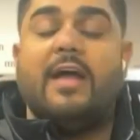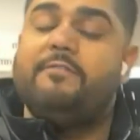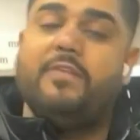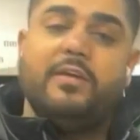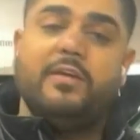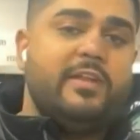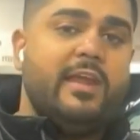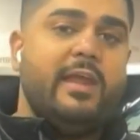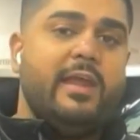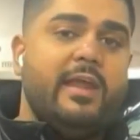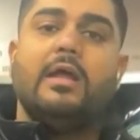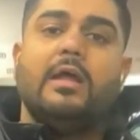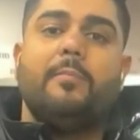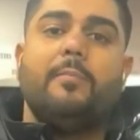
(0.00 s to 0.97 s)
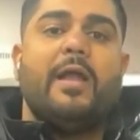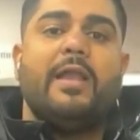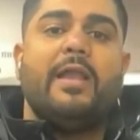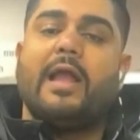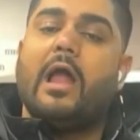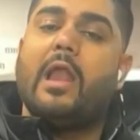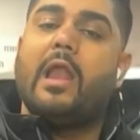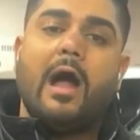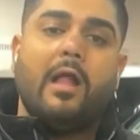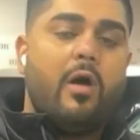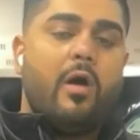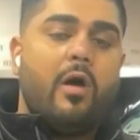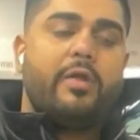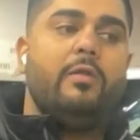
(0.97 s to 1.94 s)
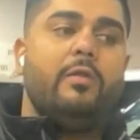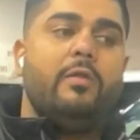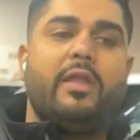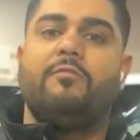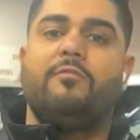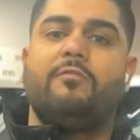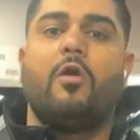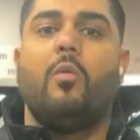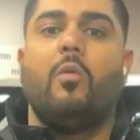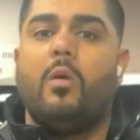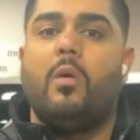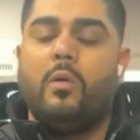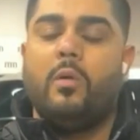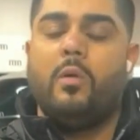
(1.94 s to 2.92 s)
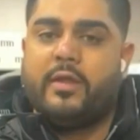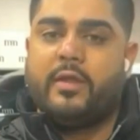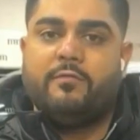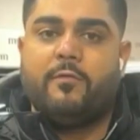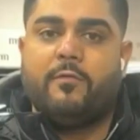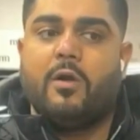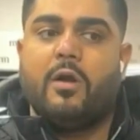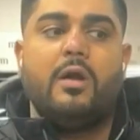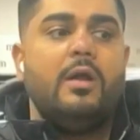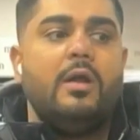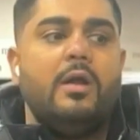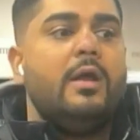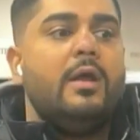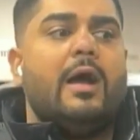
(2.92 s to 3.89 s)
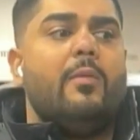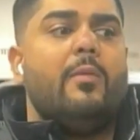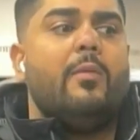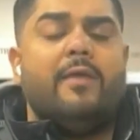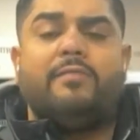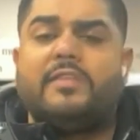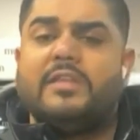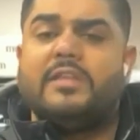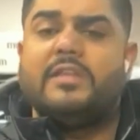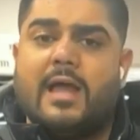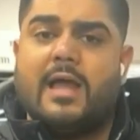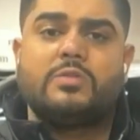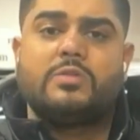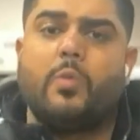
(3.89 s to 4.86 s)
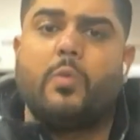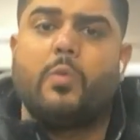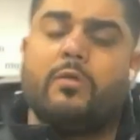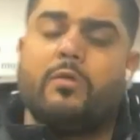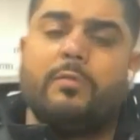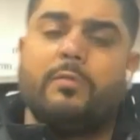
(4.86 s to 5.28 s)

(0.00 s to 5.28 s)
$550, depending on how long you're looking for, what we're looking for. Uh, we have discounts. We work with